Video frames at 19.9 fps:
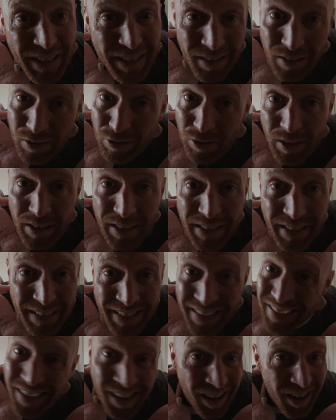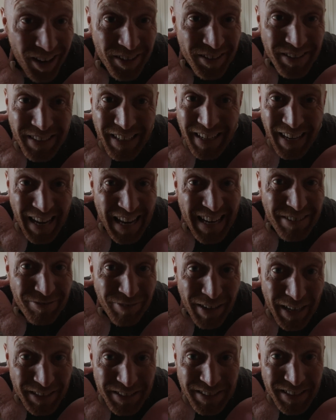here, crikey, I don't get any
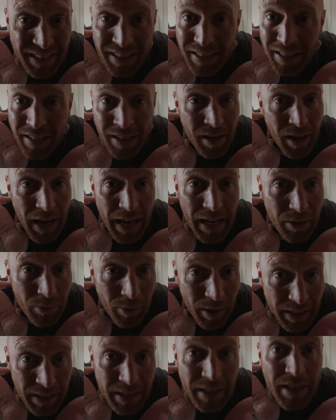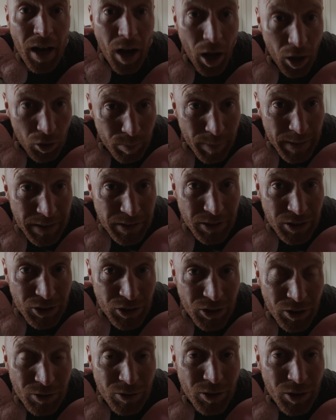rest. Anyway, I'll speak to you
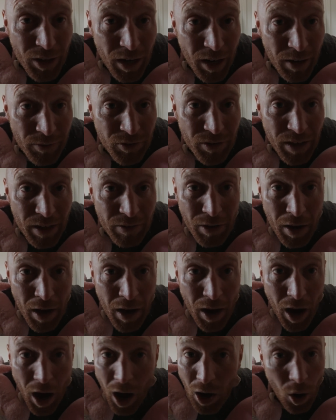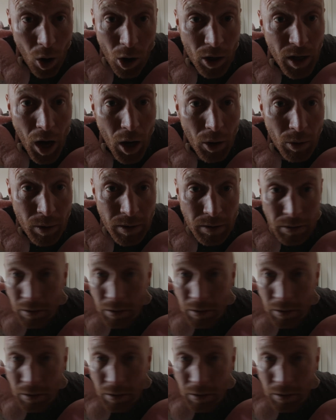soon. Look after yourselves. I've got to go.